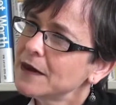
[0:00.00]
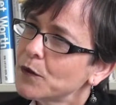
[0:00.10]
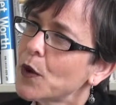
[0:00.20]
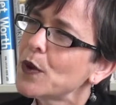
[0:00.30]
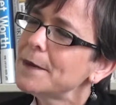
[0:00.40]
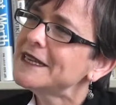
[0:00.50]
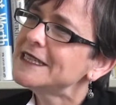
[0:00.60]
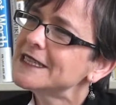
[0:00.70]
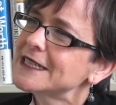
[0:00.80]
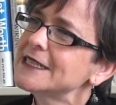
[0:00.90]
will be
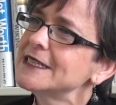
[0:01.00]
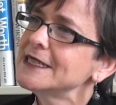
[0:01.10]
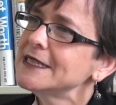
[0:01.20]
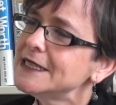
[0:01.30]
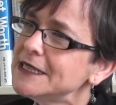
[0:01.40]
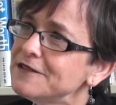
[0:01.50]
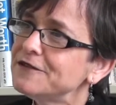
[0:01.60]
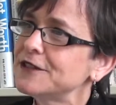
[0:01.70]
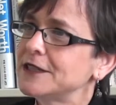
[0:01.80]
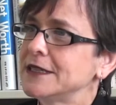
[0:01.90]
discussing
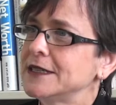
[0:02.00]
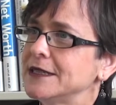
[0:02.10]
different